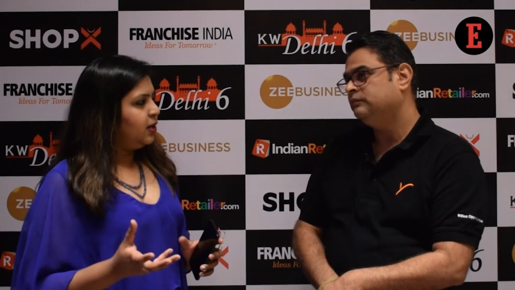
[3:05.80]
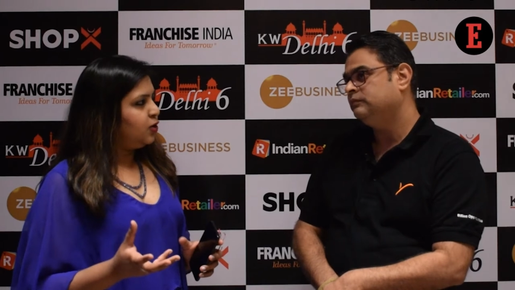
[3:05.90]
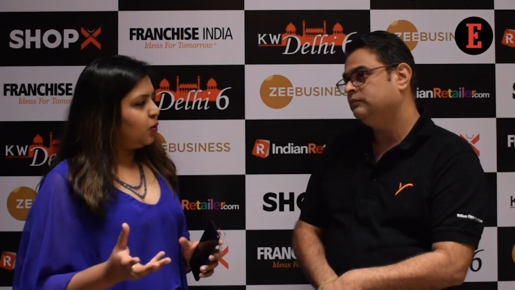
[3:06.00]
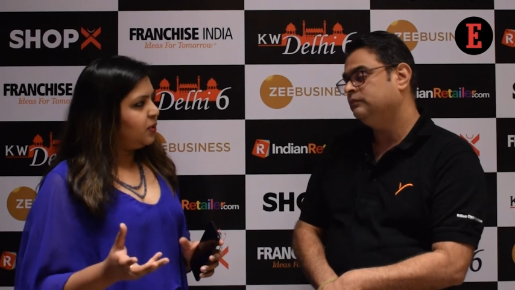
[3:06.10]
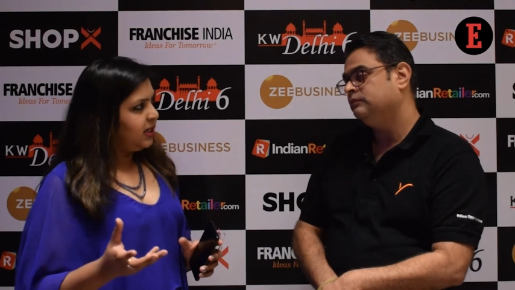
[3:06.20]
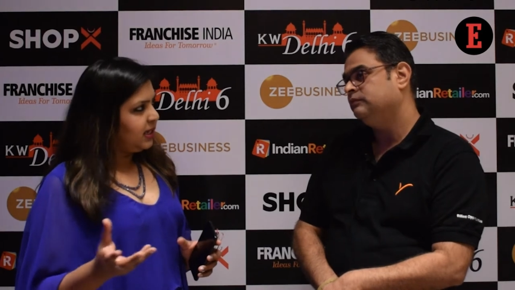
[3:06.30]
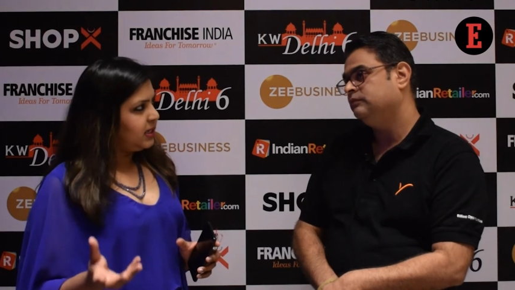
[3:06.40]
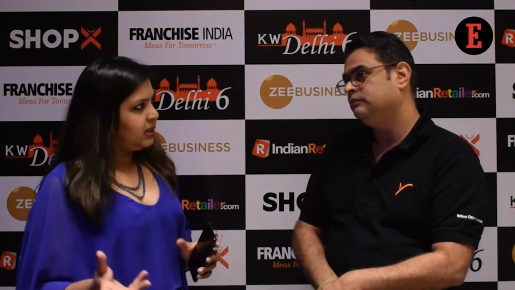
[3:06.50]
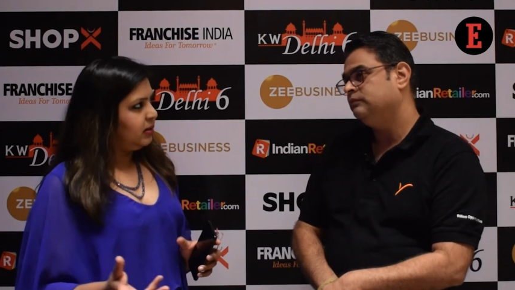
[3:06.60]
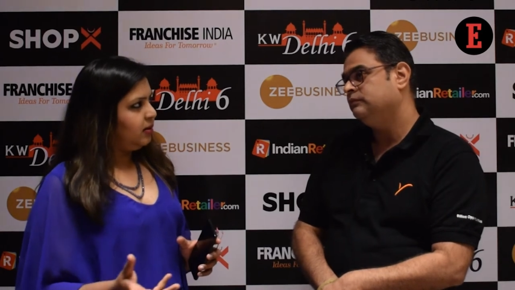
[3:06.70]

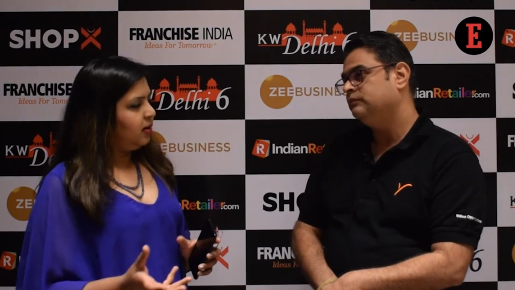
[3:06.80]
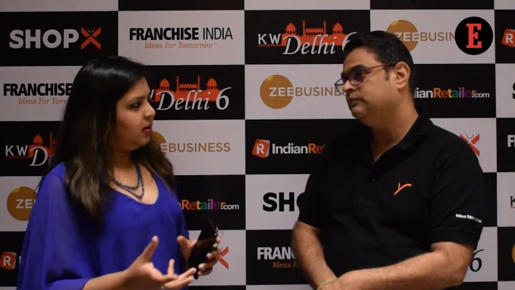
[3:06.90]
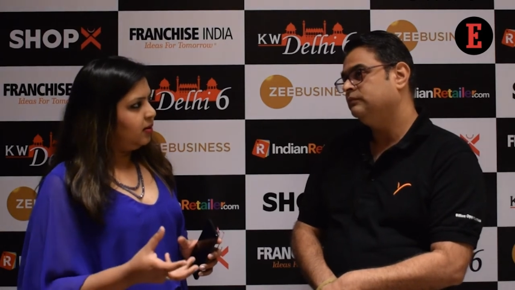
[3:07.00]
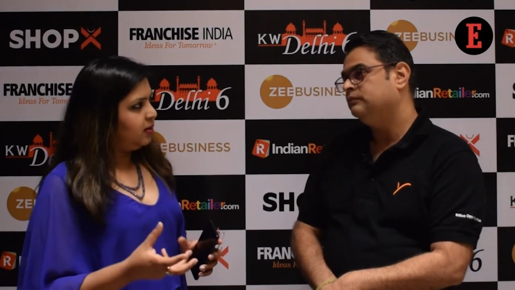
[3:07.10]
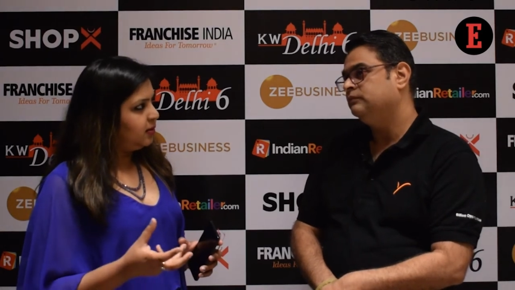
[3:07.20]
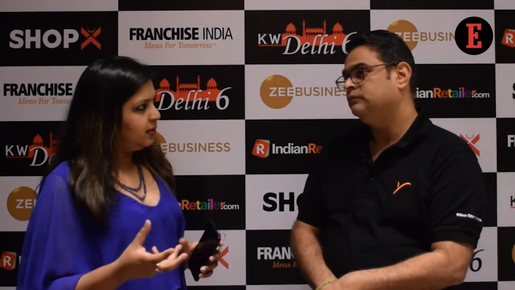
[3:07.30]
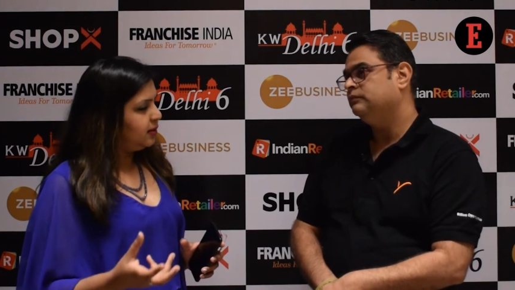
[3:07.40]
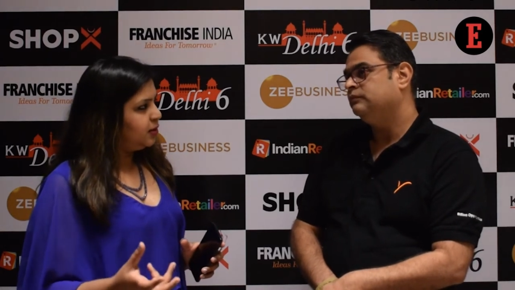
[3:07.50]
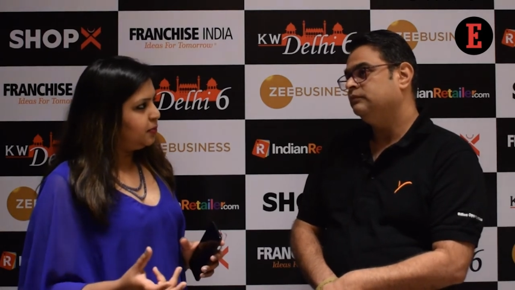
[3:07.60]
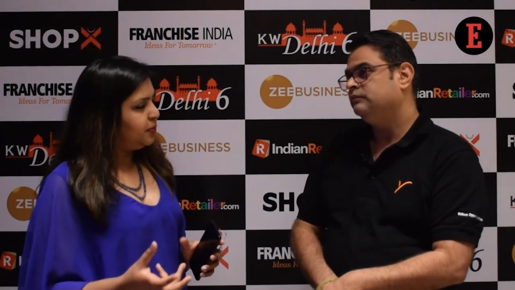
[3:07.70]
Speaker 1: dominate
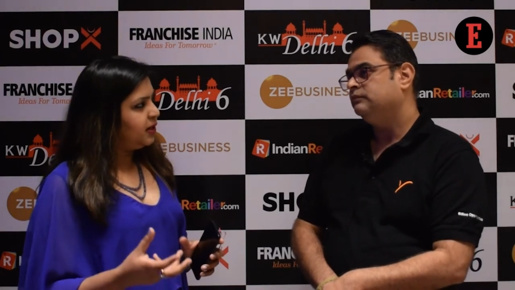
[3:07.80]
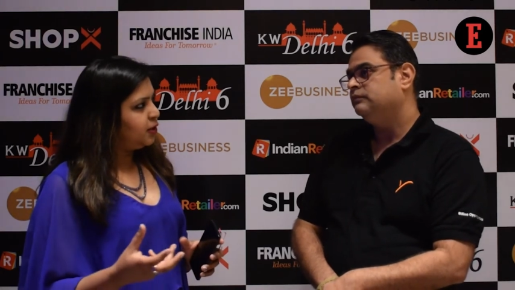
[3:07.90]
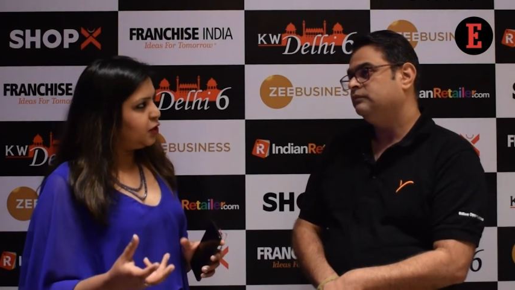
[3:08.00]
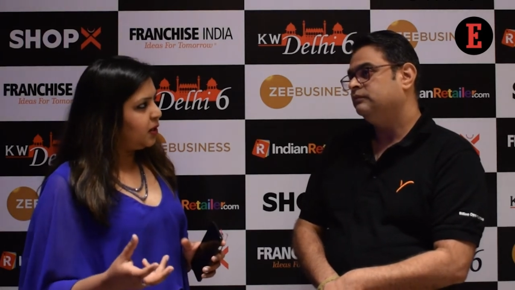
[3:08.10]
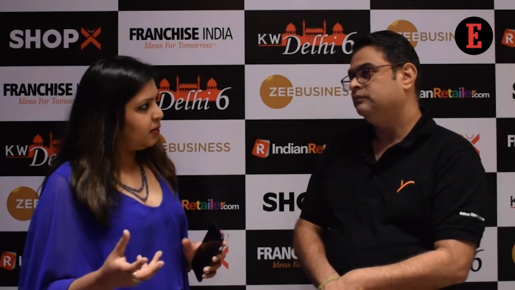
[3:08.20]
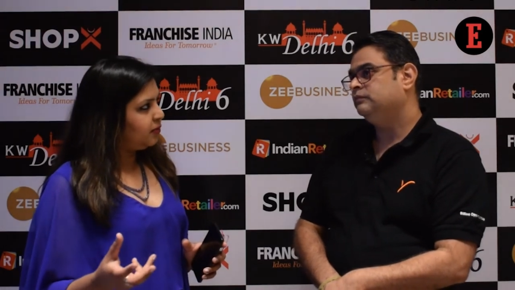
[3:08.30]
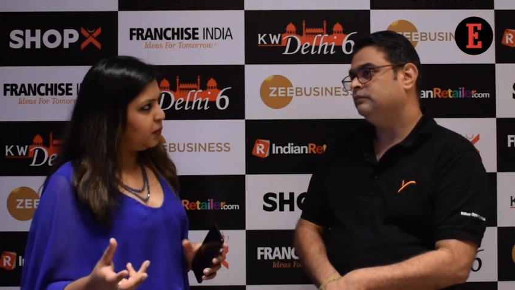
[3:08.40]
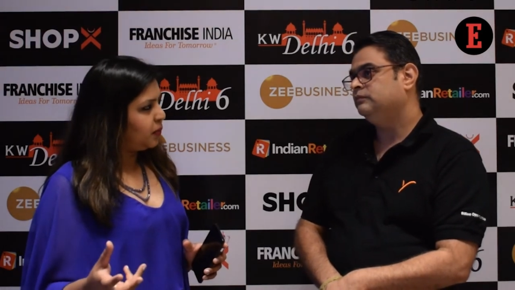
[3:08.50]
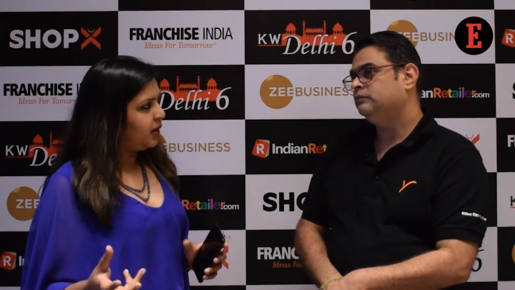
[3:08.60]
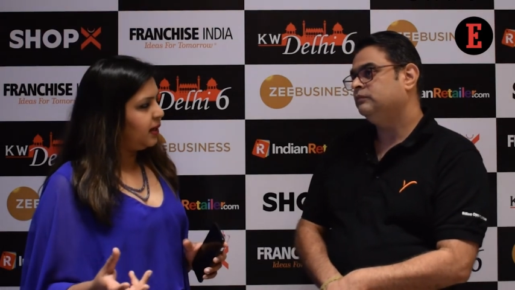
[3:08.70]
the bigger share of the
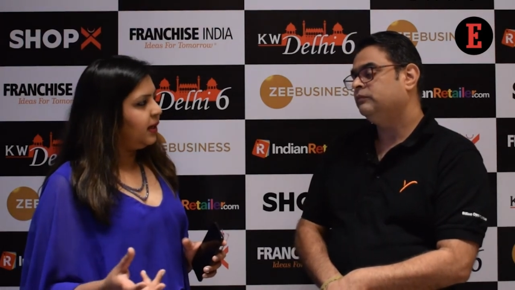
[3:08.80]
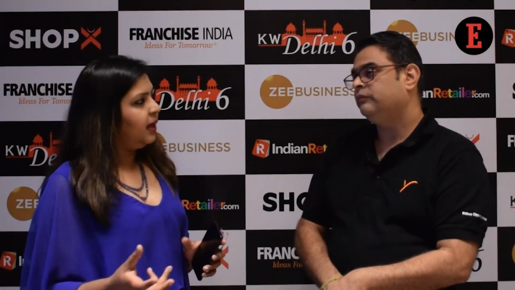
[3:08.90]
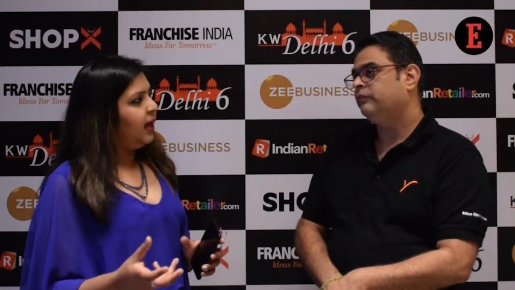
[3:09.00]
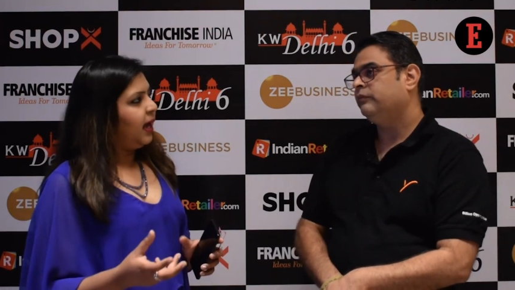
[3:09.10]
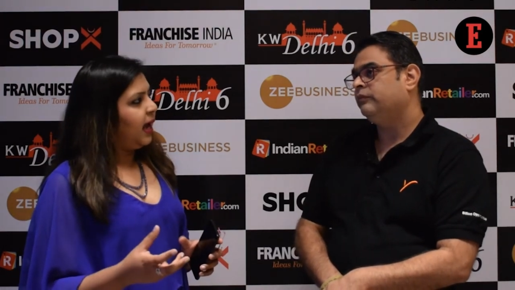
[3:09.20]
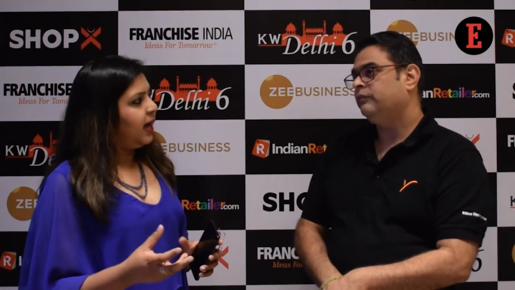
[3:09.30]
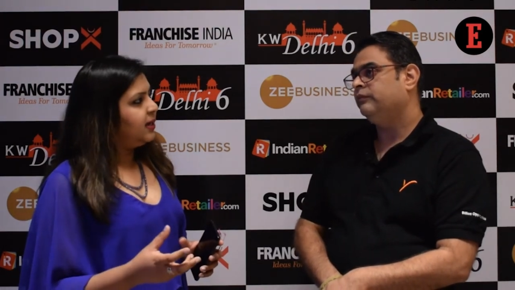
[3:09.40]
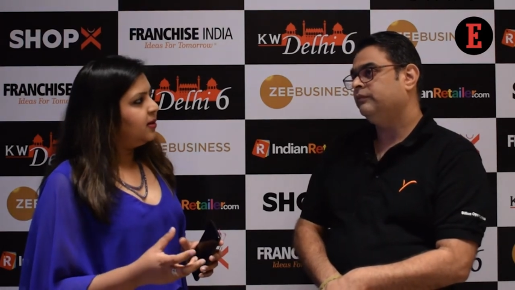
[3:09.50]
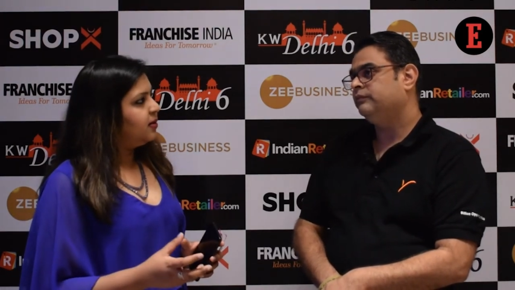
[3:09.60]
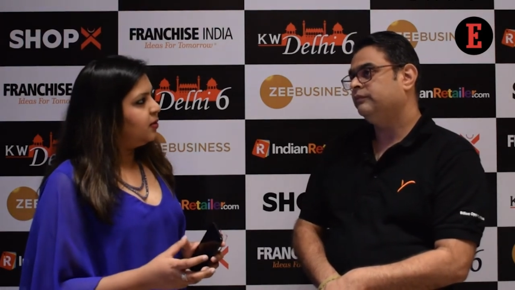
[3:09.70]
pie
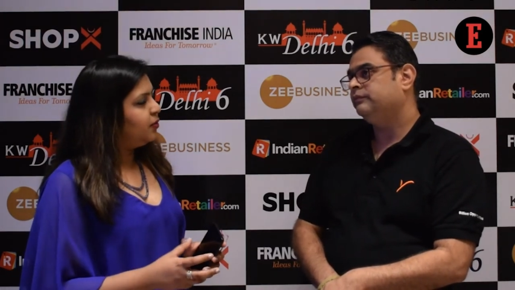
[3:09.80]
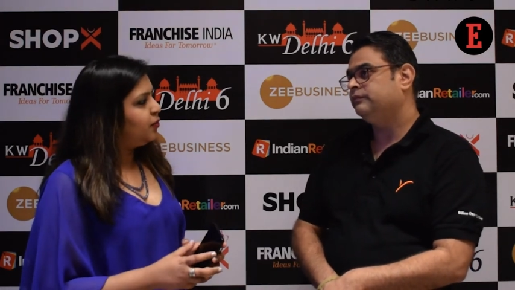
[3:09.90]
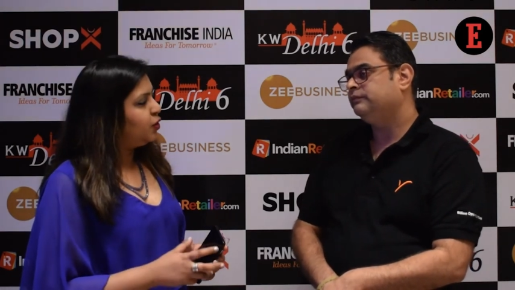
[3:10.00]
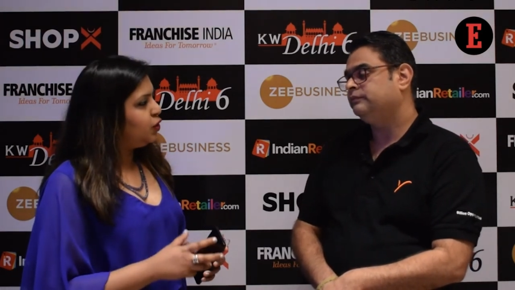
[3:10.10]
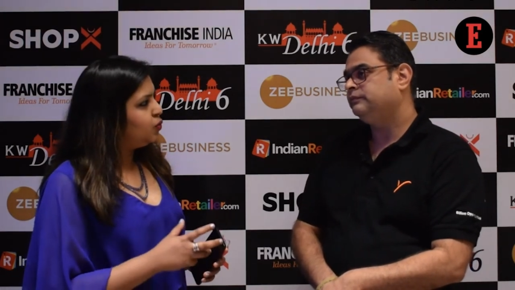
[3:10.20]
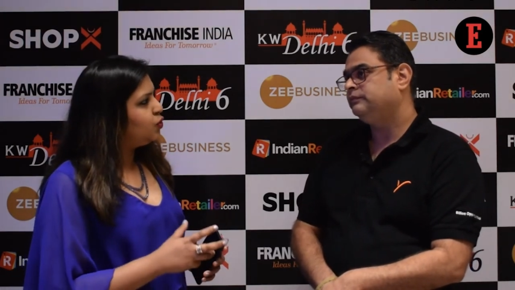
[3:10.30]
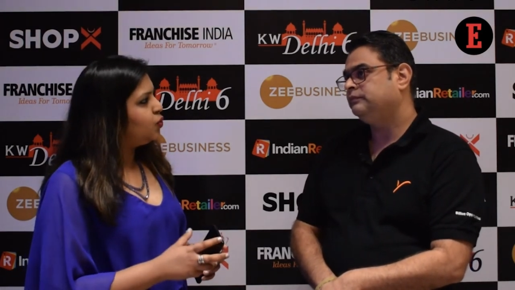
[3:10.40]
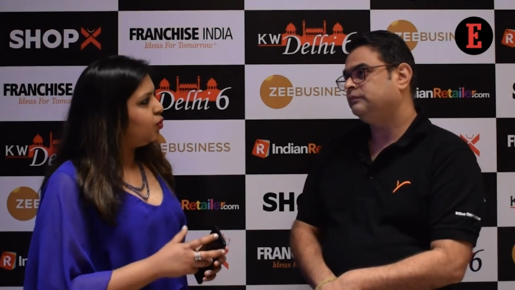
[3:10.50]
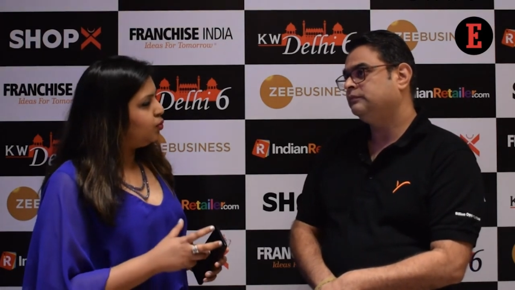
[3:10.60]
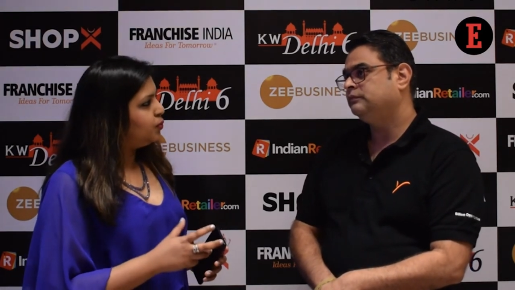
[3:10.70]
and for you to
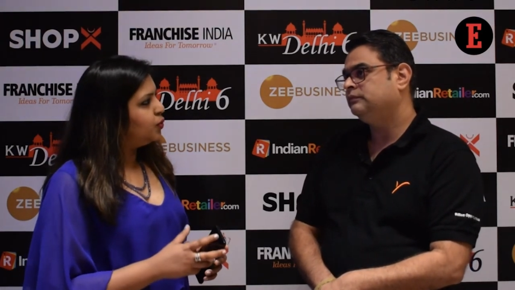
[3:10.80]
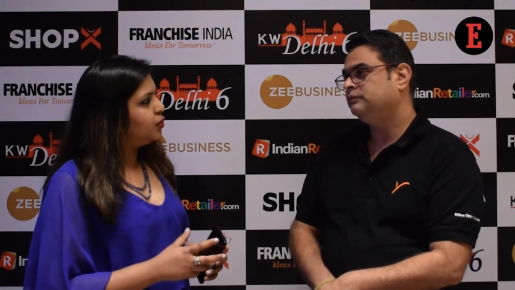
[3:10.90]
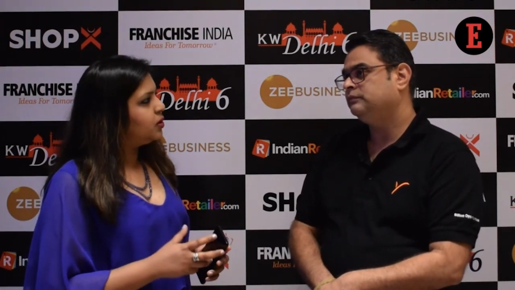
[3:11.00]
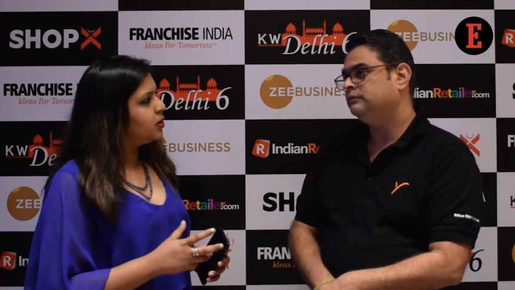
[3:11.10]
onboard